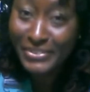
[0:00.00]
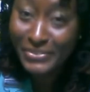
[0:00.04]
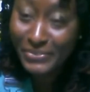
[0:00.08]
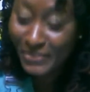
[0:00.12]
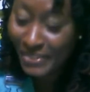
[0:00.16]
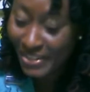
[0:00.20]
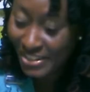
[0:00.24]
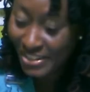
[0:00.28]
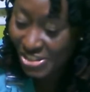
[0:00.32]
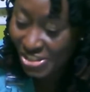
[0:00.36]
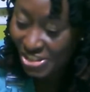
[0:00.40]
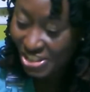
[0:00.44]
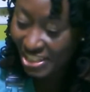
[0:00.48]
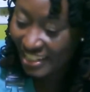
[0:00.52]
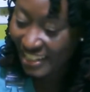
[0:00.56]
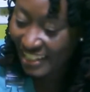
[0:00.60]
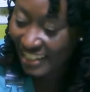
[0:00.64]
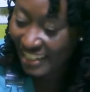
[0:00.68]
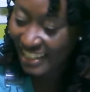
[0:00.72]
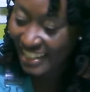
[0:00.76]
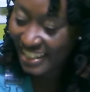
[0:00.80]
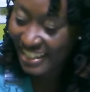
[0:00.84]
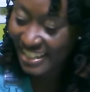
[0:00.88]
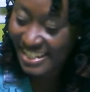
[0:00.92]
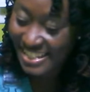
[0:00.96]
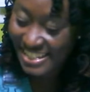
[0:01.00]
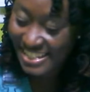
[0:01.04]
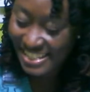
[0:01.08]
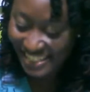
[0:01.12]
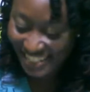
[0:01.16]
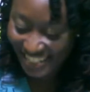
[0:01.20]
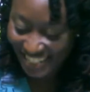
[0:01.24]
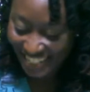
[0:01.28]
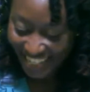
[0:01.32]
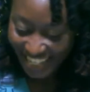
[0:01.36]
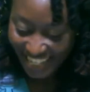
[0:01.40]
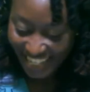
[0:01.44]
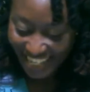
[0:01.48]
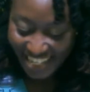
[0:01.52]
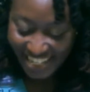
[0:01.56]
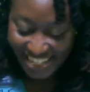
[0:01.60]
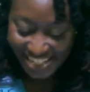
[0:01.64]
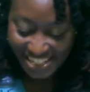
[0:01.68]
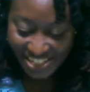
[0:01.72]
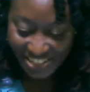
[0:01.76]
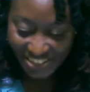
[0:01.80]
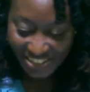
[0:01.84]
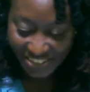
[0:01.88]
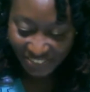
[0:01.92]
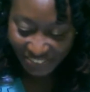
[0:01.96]
gouache it is.
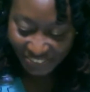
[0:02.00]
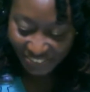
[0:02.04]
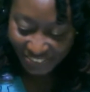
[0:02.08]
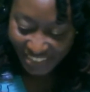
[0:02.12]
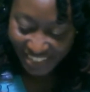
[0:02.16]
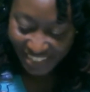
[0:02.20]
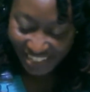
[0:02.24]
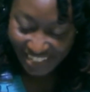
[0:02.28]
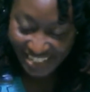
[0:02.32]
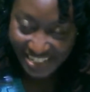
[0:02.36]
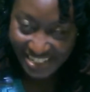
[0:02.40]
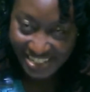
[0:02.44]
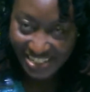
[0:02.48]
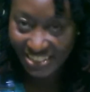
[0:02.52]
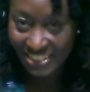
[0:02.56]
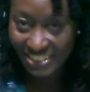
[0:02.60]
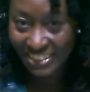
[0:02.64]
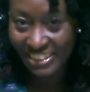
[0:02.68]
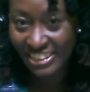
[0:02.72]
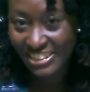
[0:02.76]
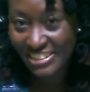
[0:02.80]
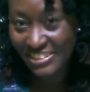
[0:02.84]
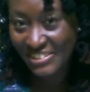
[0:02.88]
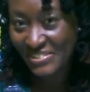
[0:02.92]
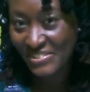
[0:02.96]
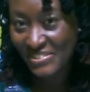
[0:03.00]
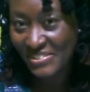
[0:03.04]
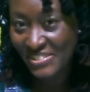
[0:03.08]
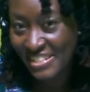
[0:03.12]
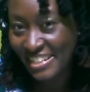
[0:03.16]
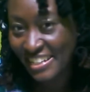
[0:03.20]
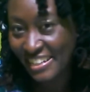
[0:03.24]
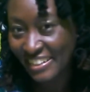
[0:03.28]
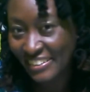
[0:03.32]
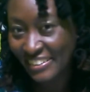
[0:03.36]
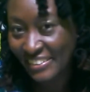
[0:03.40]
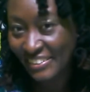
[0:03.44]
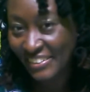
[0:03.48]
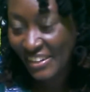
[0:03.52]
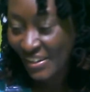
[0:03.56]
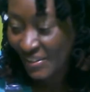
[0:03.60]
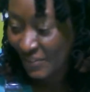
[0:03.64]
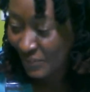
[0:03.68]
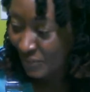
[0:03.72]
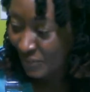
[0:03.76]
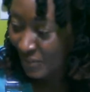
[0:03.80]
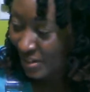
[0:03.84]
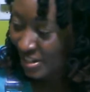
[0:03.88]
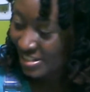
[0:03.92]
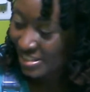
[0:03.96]
So I started using
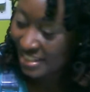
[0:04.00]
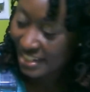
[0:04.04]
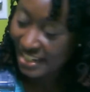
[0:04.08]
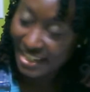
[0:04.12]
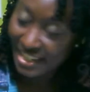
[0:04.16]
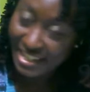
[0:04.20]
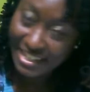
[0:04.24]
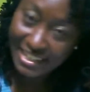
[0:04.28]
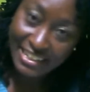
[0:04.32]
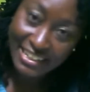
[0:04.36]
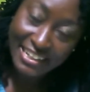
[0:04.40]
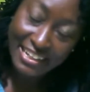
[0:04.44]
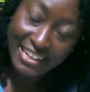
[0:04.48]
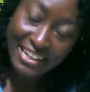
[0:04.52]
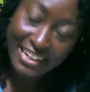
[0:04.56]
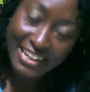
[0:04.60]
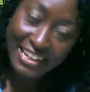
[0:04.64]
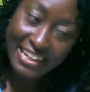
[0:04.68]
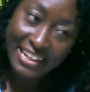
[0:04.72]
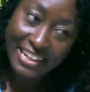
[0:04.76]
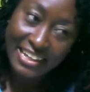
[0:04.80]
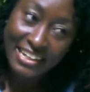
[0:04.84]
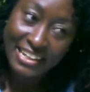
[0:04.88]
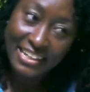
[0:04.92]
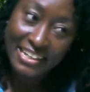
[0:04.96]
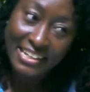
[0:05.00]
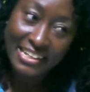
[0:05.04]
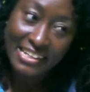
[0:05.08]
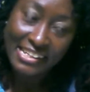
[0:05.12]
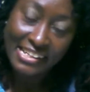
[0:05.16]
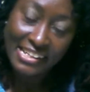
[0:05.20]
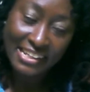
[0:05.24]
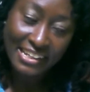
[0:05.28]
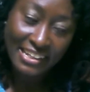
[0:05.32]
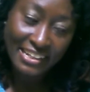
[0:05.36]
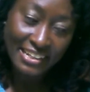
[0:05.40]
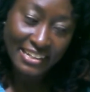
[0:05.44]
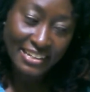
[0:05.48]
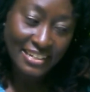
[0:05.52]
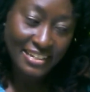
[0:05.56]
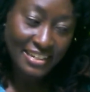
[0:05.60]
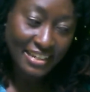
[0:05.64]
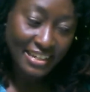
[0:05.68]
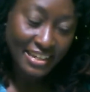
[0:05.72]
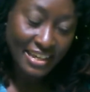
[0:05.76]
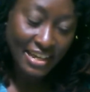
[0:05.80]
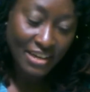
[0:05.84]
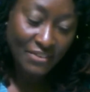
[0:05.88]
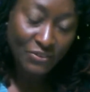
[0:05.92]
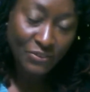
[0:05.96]
gouache, and
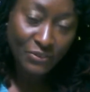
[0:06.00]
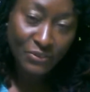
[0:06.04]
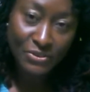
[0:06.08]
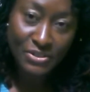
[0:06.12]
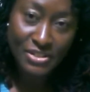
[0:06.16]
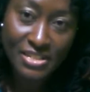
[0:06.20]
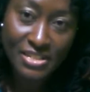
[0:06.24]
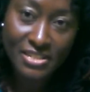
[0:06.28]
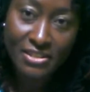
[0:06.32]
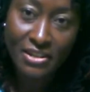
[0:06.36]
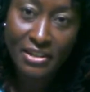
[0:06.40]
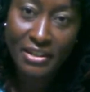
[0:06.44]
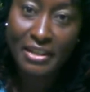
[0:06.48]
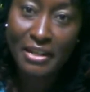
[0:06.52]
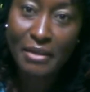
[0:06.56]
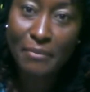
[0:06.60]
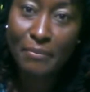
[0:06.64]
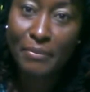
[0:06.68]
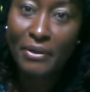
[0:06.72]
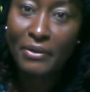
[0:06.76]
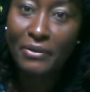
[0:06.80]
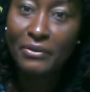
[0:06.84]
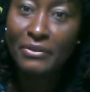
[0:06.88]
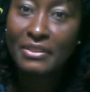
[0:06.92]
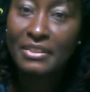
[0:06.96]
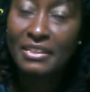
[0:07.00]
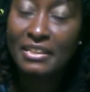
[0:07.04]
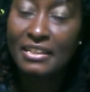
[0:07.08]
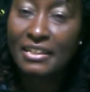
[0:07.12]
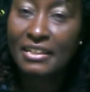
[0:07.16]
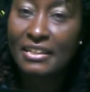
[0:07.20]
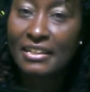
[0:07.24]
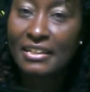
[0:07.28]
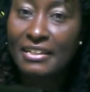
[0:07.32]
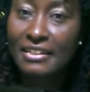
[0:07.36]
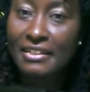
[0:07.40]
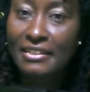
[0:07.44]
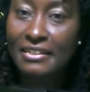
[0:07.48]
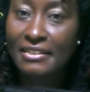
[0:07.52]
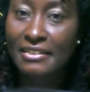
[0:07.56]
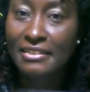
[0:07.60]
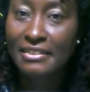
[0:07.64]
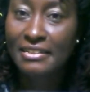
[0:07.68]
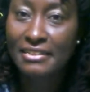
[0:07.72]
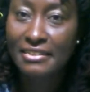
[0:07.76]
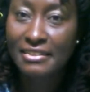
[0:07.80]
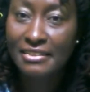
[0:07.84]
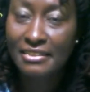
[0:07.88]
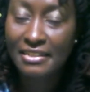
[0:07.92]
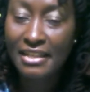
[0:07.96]
everyone talking about
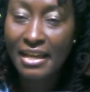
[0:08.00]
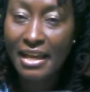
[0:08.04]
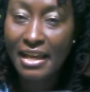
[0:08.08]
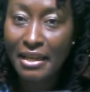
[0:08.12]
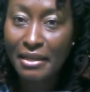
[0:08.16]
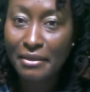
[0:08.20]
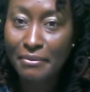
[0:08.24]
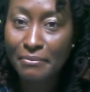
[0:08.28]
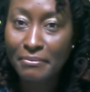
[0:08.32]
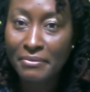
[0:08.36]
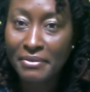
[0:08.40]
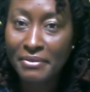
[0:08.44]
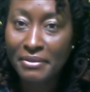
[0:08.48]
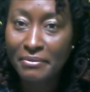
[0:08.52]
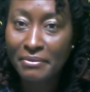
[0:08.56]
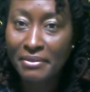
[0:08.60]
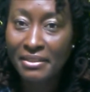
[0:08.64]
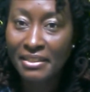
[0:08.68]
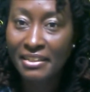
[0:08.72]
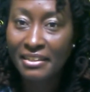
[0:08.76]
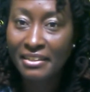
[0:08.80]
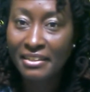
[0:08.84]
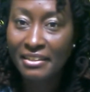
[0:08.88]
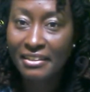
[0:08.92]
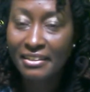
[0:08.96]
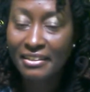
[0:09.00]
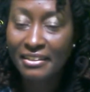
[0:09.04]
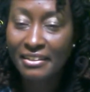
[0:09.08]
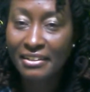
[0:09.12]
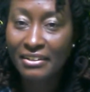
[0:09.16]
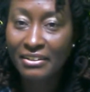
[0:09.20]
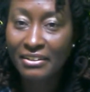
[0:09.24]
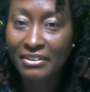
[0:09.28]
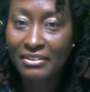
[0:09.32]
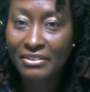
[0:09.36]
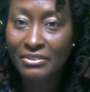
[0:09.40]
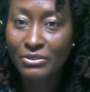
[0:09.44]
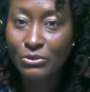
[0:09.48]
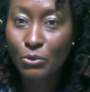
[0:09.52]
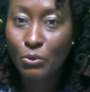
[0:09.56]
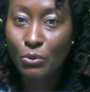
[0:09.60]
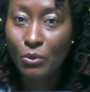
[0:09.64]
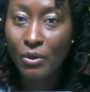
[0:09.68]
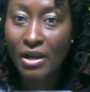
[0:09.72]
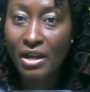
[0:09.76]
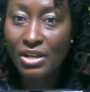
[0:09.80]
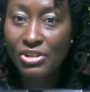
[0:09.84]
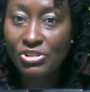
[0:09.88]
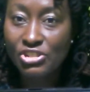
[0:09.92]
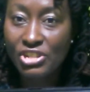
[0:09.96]
Mimi
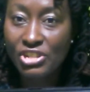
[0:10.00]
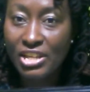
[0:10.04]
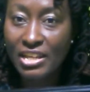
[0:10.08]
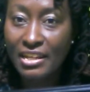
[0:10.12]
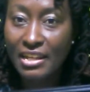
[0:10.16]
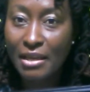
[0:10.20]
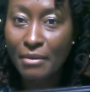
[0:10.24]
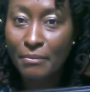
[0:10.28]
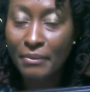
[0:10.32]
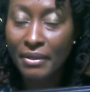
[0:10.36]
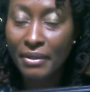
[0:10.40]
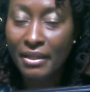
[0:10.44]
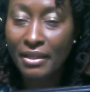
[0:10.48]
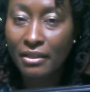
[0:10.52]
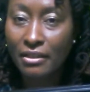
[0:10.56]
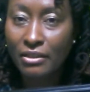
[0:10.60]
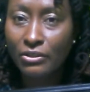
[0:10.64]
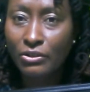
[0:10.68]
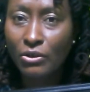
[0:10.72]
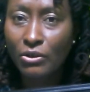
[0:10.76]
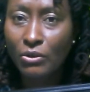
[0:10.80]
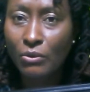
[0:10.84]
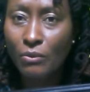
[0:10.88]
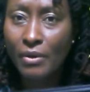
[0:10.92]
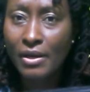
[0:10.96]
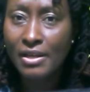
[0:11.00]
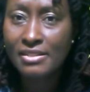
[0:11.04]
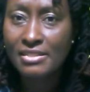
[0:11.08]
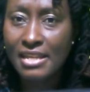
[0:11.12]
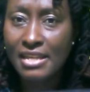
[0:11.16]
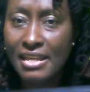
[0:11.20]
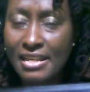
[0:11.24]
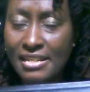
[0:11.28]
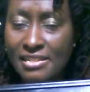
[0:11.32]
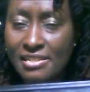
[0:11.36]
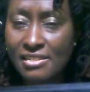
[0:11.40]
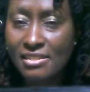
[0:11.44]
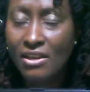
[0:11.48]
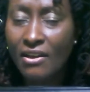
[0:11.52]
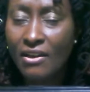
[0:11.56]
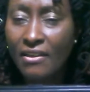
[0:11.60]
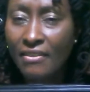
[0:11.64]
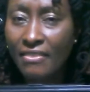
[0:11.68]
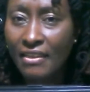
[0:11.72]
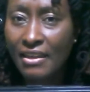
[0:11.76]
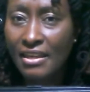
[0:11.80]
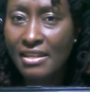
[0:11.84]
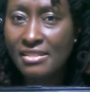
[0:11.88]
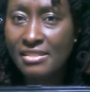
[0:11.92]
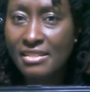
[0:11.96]
gouache, and I'm like, you know what, I saw
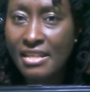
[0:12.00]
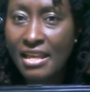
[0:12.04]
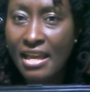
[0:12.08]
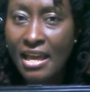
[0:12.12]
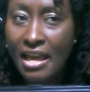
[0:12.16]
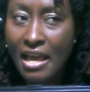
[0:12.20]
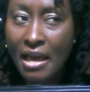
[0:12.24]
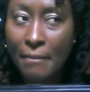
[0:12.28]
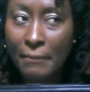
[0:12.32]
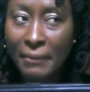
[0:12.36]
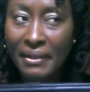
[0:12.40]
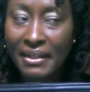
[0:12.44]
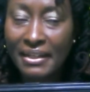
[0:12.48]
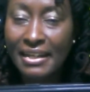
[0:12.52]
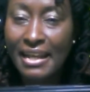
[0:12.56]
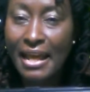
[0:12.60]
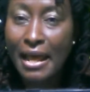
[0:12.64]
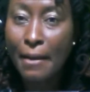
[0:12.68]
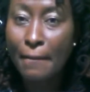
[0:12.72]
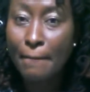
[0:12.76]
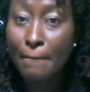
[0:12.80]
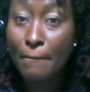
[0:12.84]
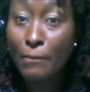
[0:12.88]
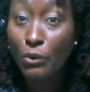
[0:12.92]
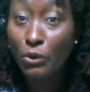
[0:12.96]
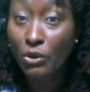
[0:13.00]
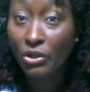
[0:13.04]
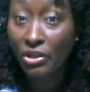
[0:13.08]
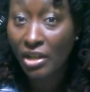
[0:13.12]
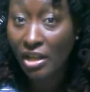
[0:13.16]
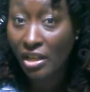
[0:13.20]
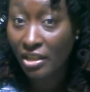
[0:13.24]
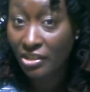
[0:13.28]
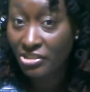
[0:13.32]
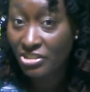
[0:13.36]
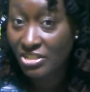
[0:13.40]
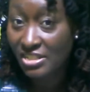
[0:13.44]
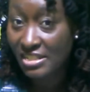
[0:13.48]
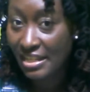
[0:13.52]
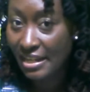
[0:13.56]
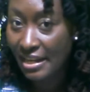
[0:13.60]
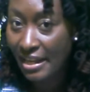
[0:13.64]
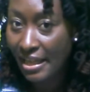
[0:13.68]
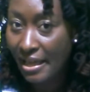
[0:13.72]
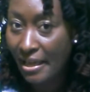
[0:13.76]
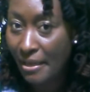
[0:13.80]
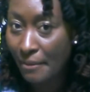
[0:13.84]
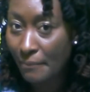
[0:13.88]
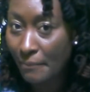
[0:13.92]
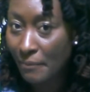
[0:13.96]
this, but it had more colors than
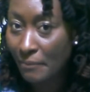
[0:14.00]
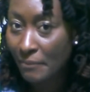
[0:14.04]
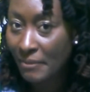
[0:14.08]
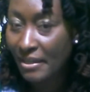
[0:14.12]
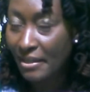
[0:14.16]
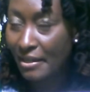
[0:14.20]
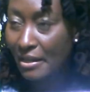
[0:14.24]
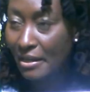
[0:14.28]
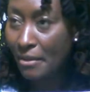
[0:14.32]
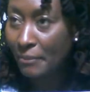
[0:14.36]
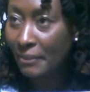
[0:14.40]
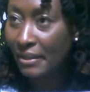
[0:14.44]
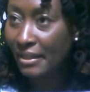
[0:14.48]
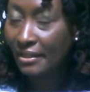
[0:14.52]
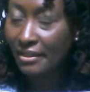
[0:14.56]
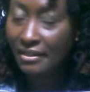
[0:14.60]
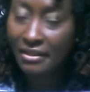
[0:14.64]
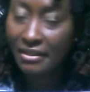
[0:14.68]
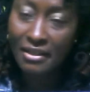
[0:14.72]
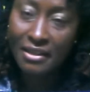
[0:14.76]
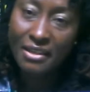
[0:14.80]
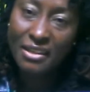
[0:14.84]
Mimi, and I'm like,